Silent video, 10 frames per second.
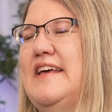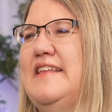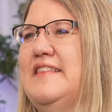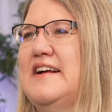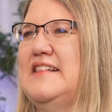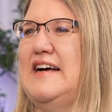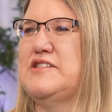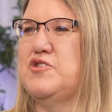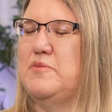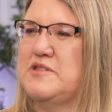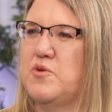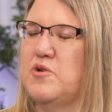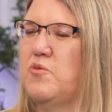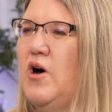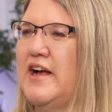in the classroom as
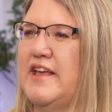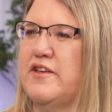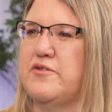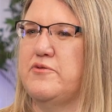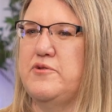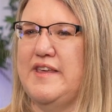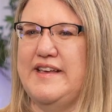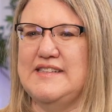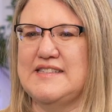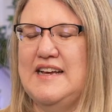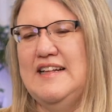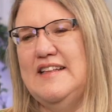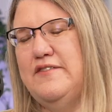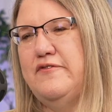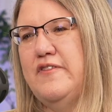we're walking through these?
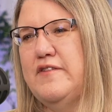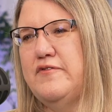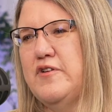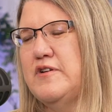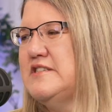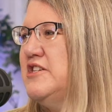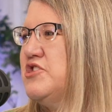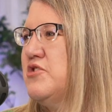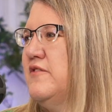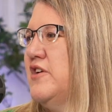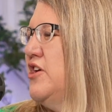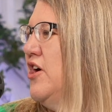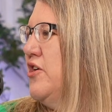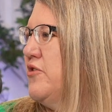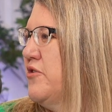If you're a teacher of a
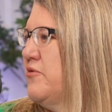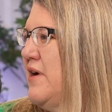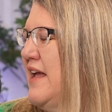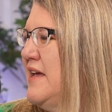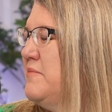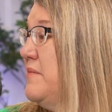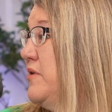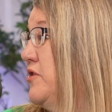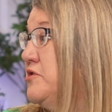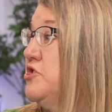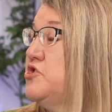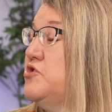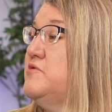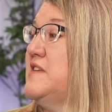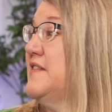younger grade, maybe you're just
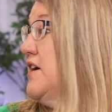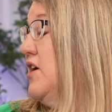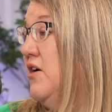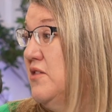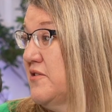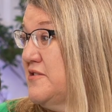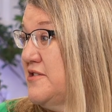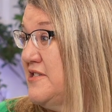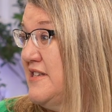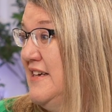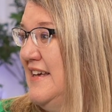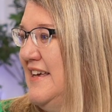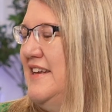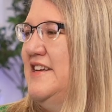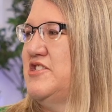using the colors
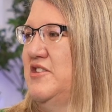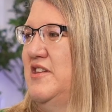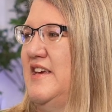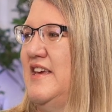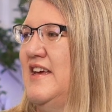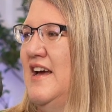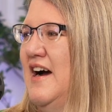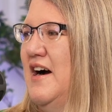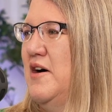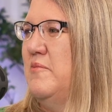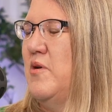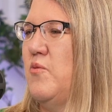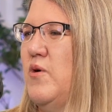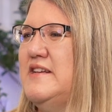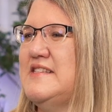initially.
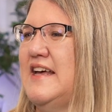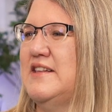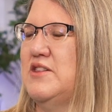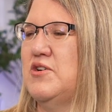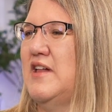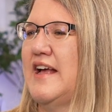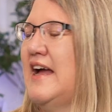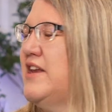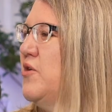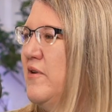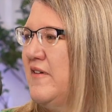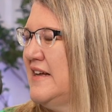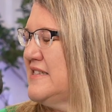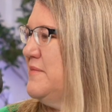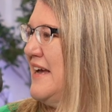What does that look like? I know we've
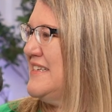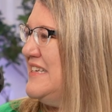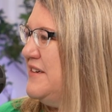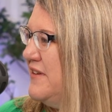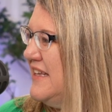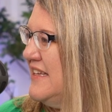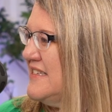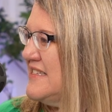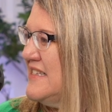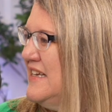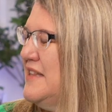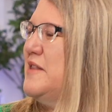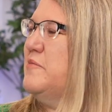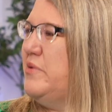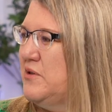got some activities
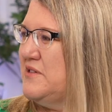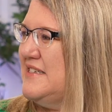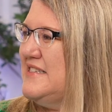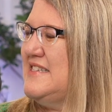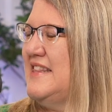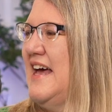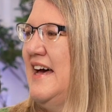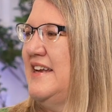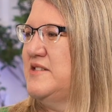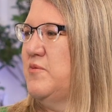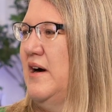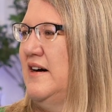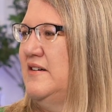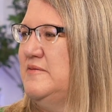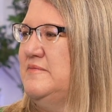that build into that as
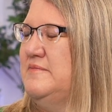well.